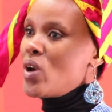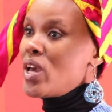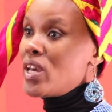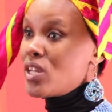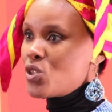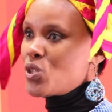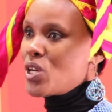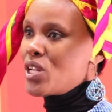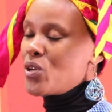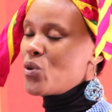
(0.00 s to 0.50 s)

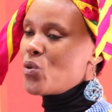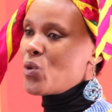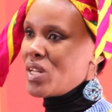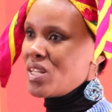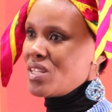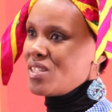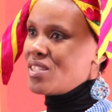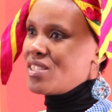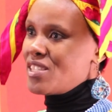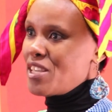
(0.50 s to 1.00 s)
actually
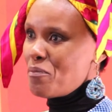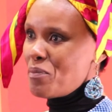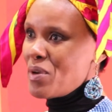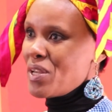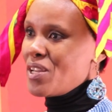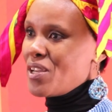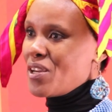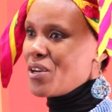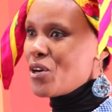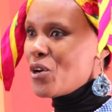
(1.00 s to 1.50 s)
what is
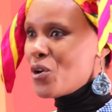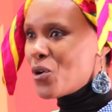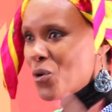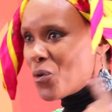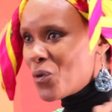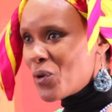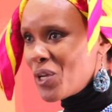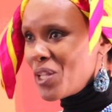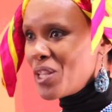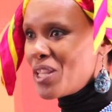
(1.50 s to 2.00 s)
happening
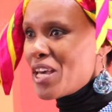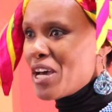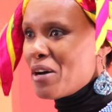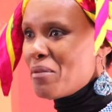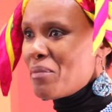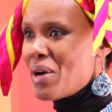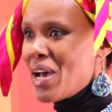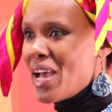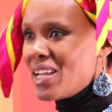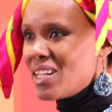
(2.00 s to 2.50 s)
in their
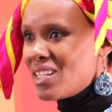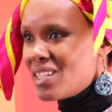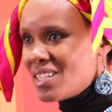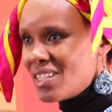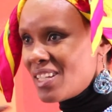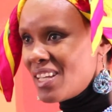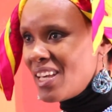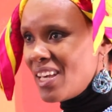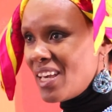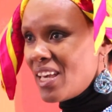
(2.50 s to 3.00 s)

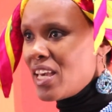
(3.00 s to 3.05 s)
mind,